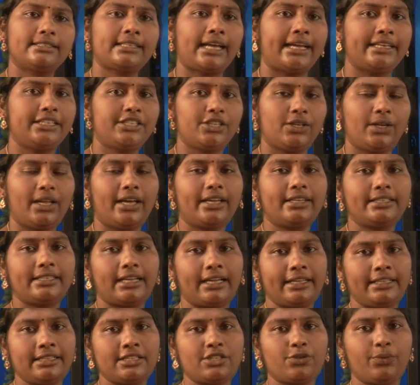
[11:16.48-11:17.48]
titular
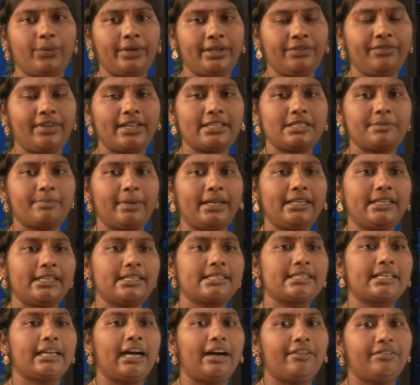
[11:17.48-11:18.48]
investment
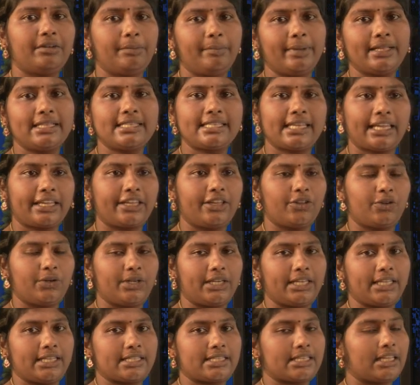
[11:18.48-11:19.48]
is government
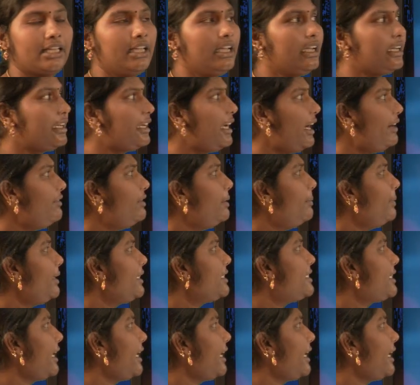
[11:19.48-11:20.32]
securities. Government